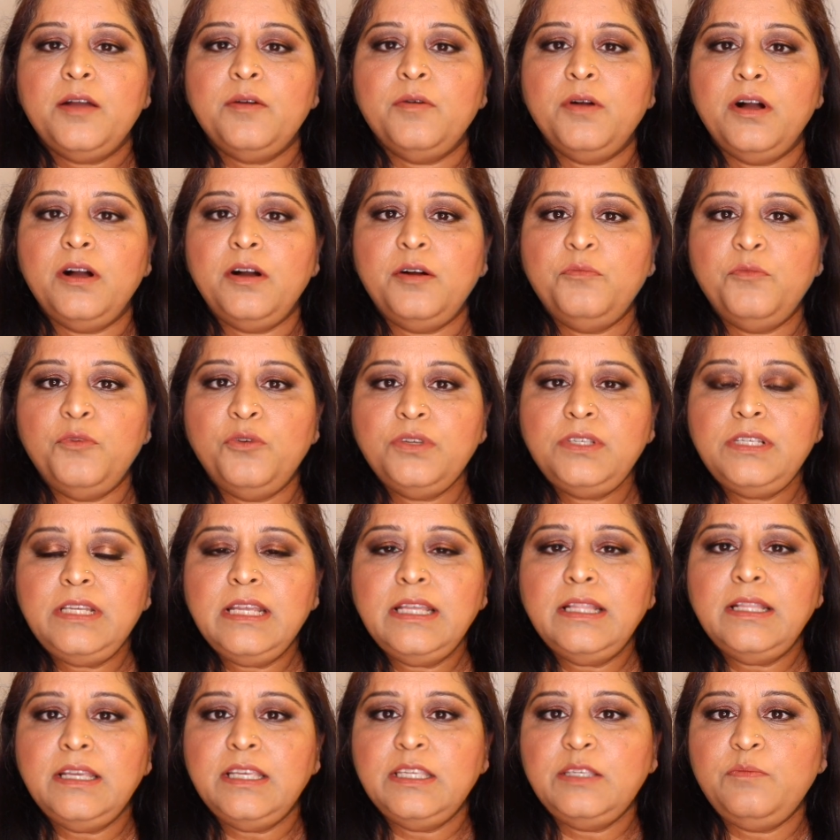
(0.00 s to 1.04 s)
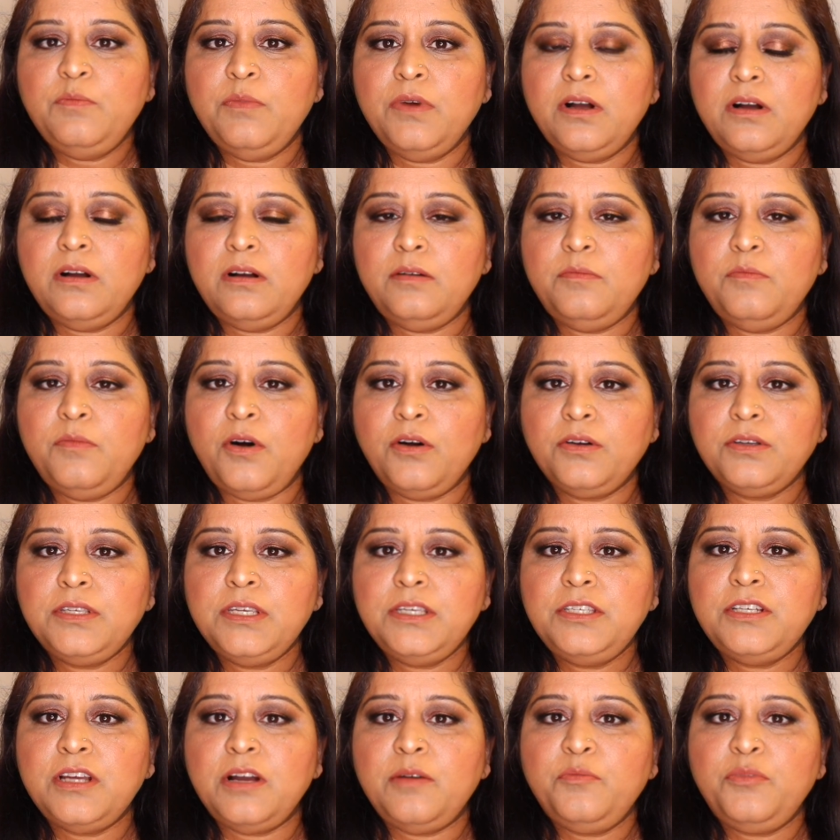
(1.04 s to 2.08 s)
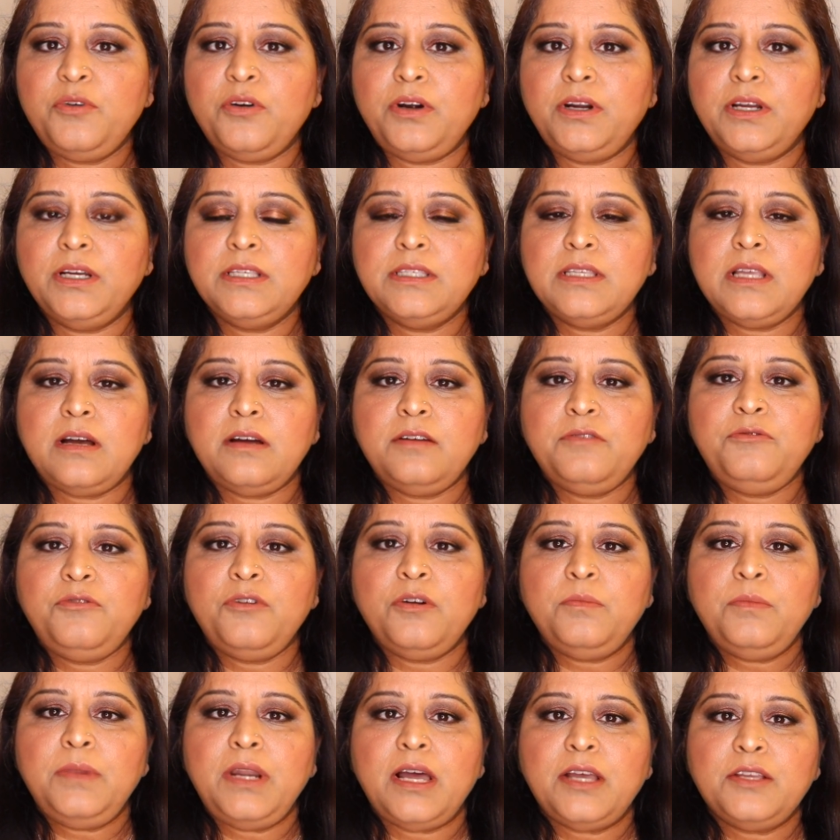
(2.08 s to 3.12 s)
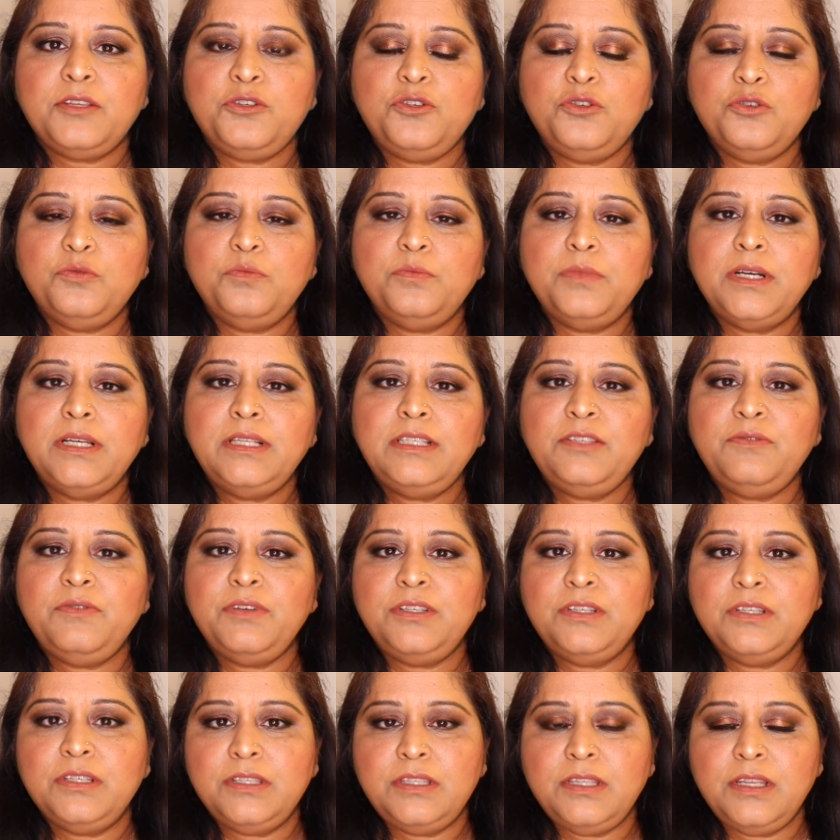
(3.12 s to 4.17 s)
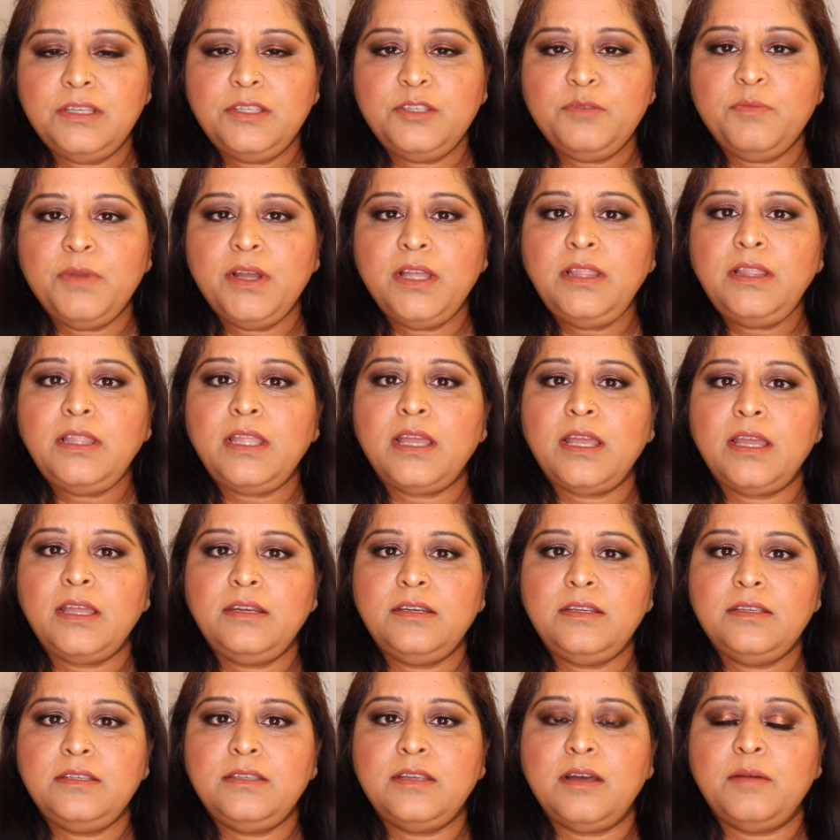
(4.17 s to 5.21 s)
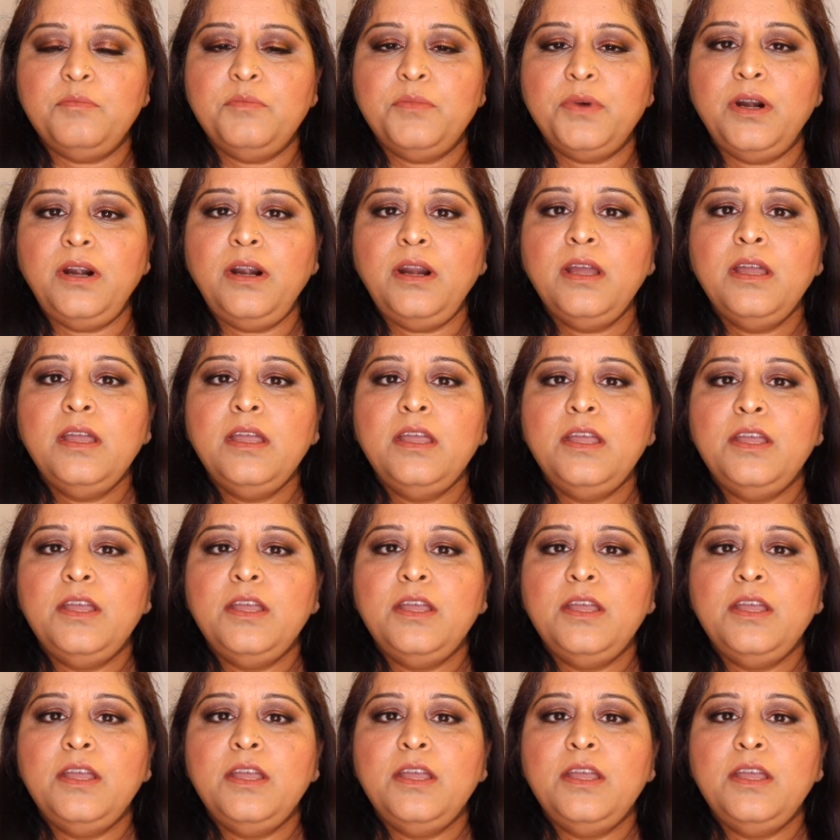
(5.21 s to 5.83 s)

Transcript: Mostly these Boxy Charm products are from last 2 months, which is this month and December.